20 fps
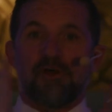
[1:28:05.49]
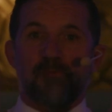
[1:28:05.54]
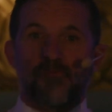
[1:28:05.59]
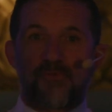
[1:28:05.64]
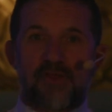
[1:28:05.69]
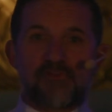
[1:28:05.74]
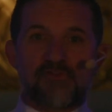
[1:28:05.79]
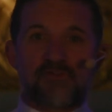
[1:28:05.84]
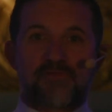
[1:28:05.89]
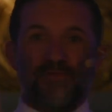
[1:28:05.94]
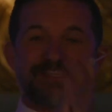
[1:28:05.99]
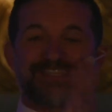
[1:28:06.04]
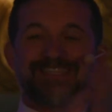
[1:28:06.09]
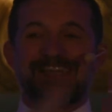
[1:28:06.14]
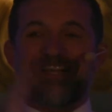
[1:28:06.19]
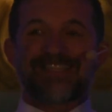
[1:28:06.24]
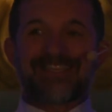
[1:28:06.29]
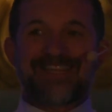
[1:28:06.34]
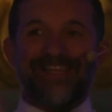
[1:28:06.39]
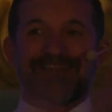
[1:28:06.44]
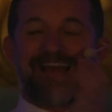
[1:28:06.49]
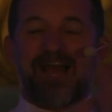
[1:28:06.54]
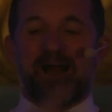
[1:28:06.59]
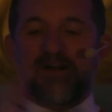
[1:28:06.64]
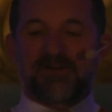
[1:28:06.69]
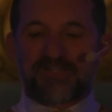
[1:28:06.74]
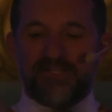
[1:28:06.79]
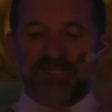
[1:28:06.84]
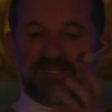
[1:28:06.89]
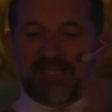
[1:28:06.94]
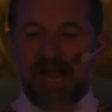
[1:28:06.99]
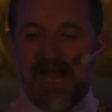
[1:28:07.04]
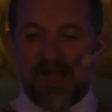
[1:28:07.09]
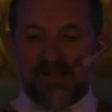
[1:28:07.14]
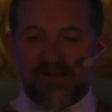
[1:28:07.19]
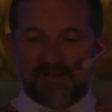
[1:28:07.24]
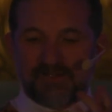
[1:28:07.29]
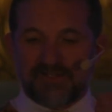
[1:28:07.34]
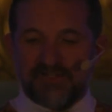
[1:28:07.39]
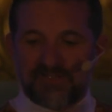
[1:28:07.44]
You helped raise over
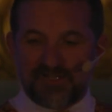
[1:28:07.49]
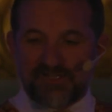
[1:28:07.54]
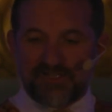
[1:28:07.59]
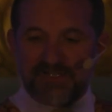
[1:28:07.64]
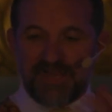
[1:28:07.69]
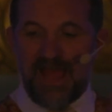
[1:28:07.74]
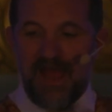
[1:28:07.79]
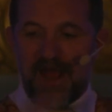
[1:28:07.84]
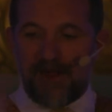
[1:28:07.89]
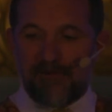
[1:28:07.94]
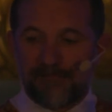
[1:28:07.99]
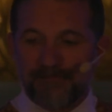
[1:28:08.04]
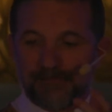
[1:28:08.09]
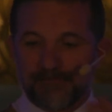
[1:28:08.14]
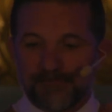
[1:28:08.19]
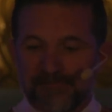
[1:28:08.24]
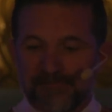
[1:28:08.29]
$60,000 just now.